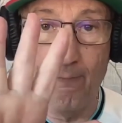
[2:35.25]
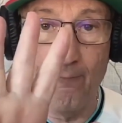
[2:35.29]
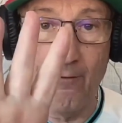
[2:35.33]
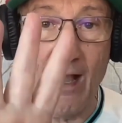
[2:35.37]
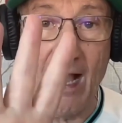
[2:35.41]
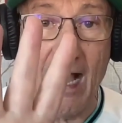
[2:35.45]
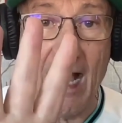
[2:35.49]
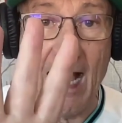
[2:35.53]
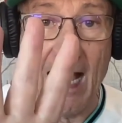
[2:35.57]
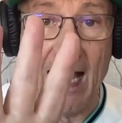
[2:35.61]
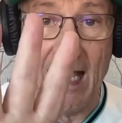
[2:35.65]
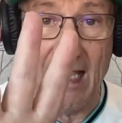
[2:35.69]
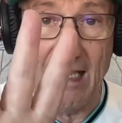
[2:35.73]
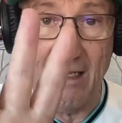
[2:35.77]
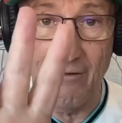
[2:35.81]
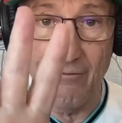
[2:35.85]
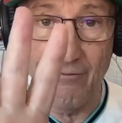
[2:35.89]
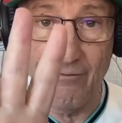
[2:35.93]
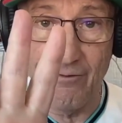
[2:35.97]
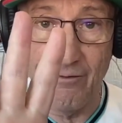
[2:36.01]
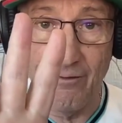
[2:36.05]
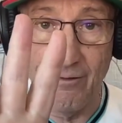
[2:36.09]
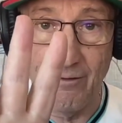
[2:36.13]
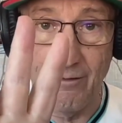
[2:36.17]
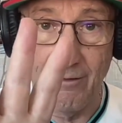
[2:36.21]
5
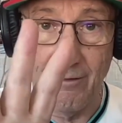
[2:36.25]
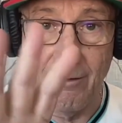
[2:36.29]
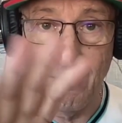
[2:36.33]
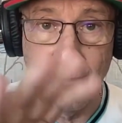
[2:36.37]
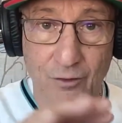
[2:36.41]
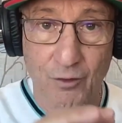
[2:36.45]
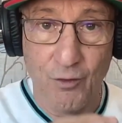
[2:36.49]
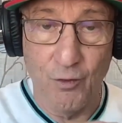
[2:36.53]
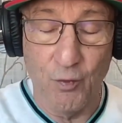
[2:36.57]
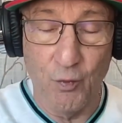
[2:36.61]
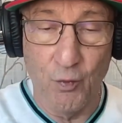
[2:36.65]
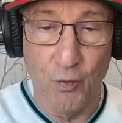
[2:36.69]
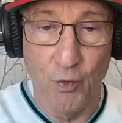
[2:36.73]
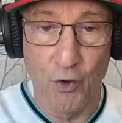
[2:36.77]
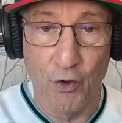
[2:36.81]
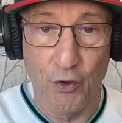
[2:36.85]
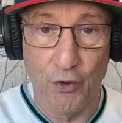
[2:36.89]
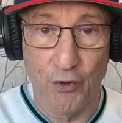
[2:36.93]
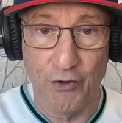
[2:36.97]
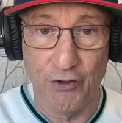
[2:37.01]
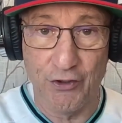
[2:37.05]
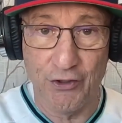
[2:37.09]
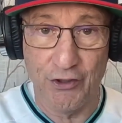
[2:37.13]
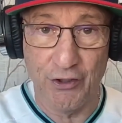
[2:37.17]
World